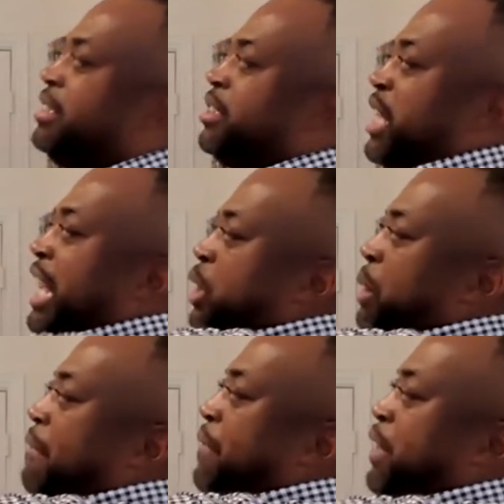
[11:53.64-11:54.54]
Just like you're
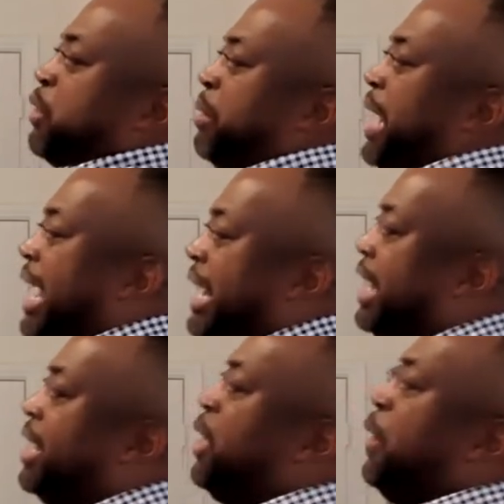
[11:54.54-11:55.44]
at
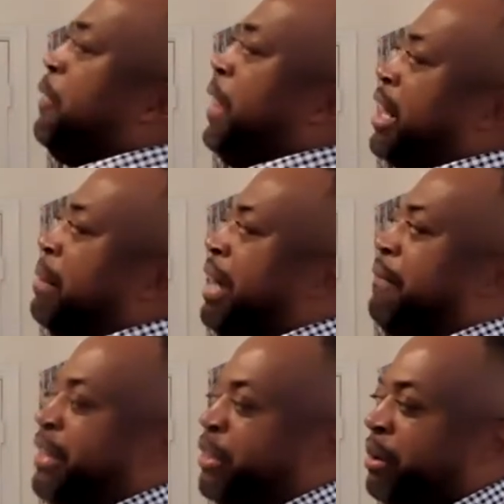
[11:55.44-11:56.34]
5380, they're gonna be
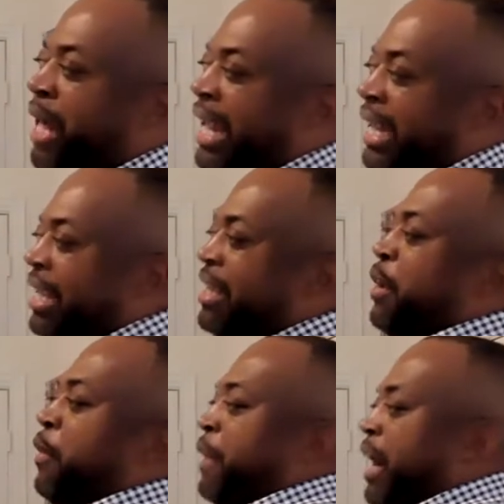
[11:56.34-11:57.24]
at 5380.
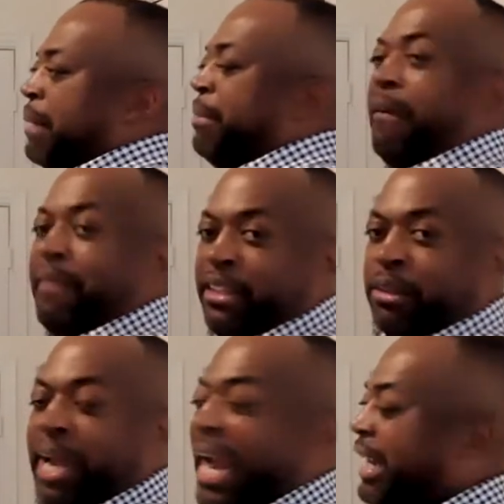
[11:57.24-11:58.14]
They're gonna be at
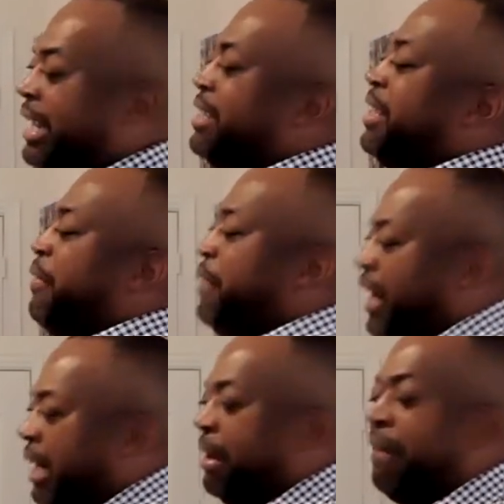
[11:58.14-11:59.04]
5380.
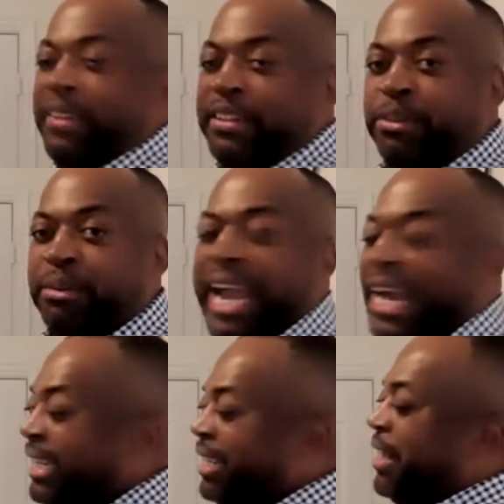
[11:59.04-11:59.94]
They're gonna be at
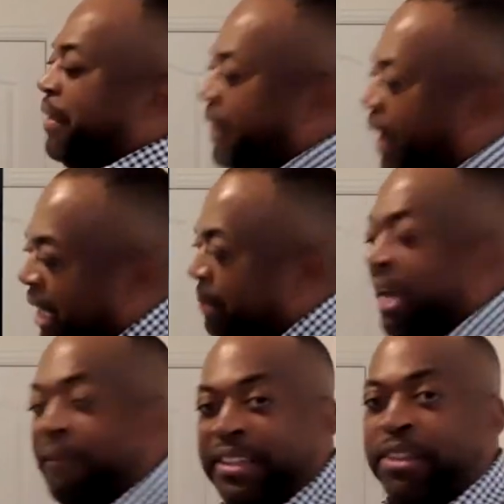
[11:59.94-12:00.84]
5380. They're gonna
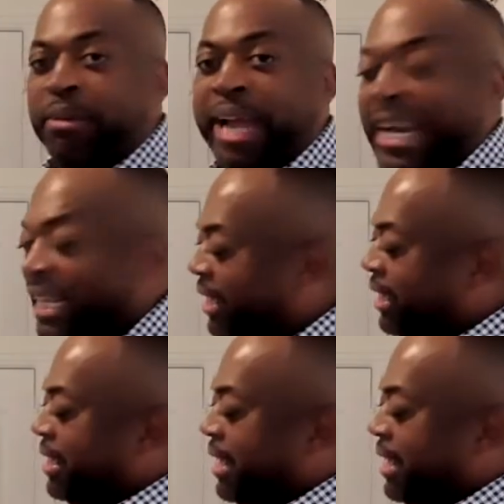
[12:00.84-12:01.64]
be at 5380.